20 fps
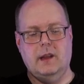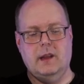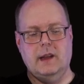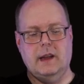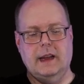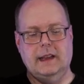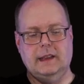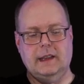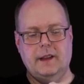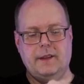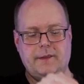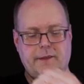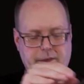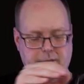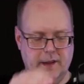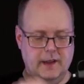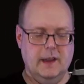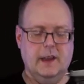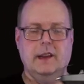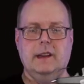I live
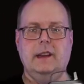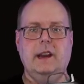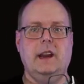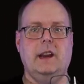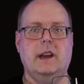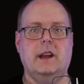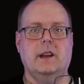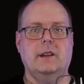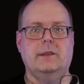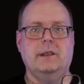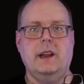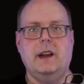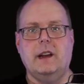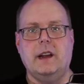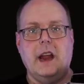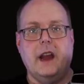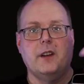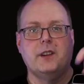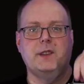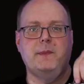in a in an
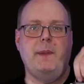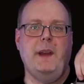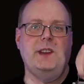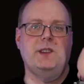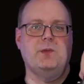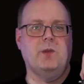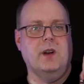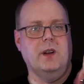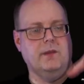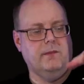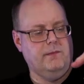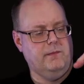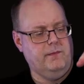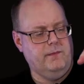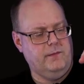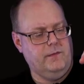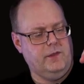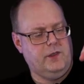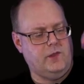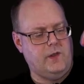airspace where
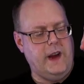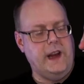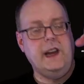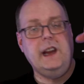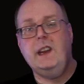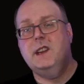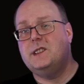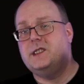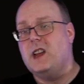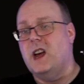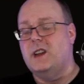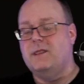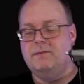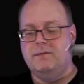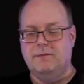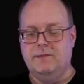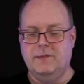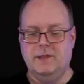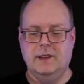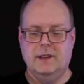training is done,
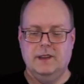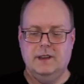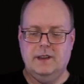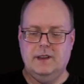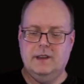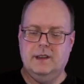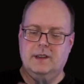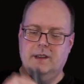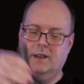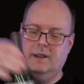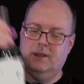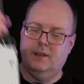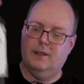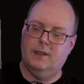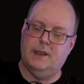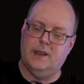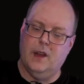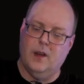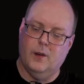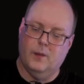
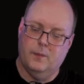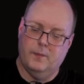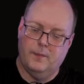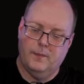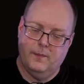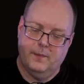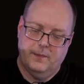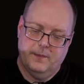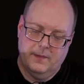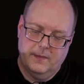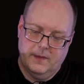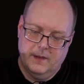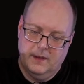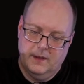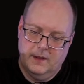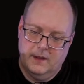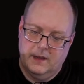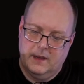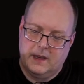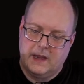so
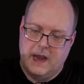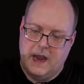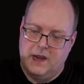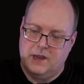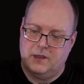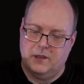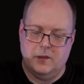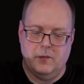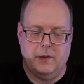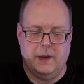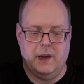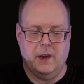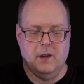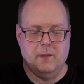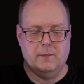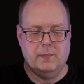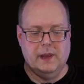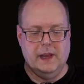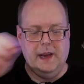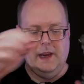occasionally we hear
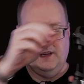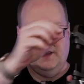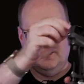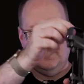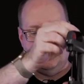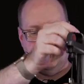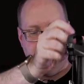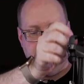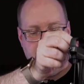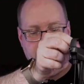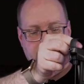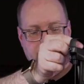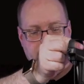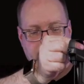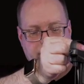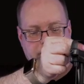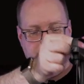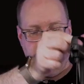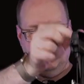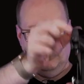planes
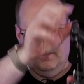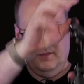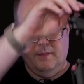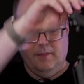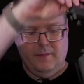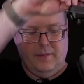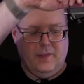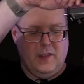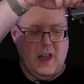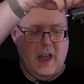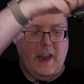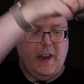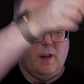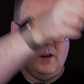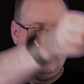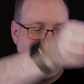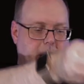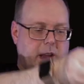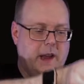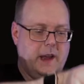flying
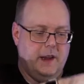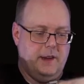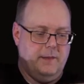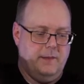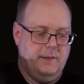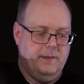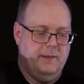overhead.